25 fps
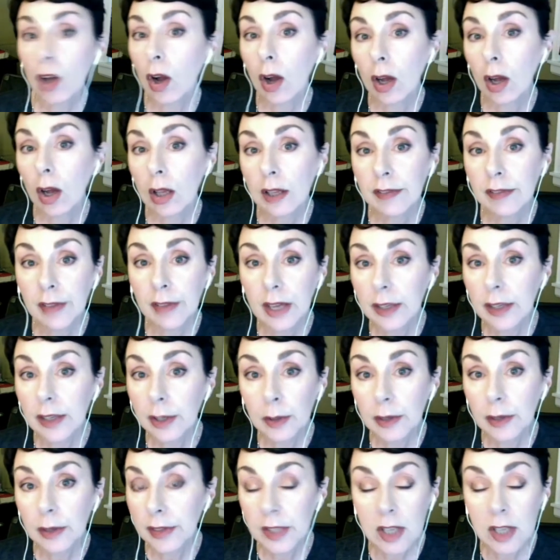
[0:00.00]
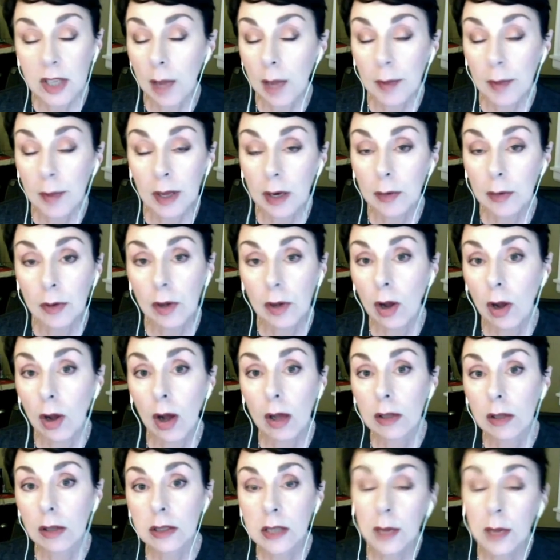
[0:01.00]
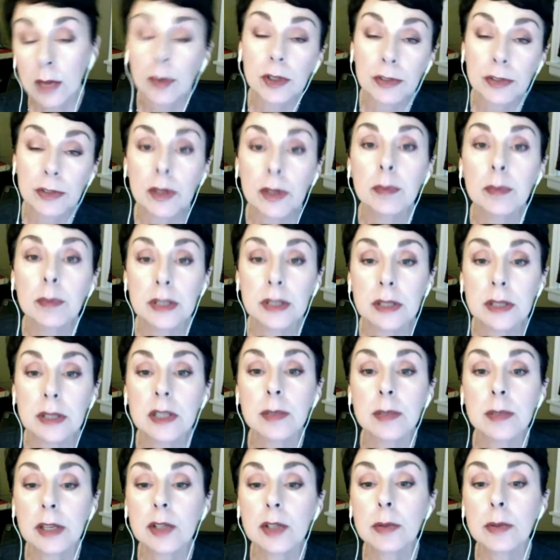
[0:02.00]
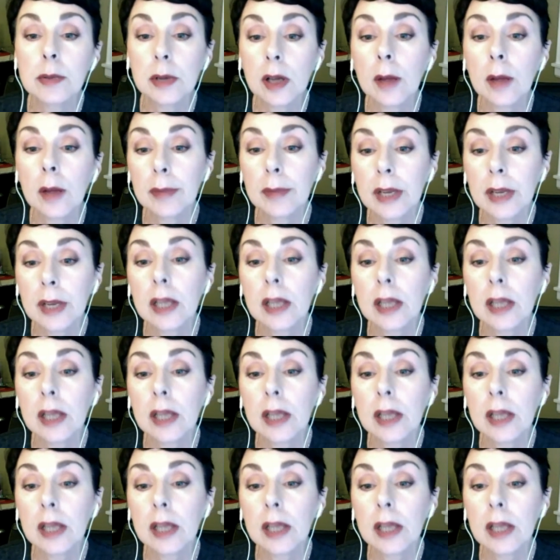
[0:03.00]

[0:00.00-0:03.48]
If I knew at the time, I don't recall, because I worked for the business management company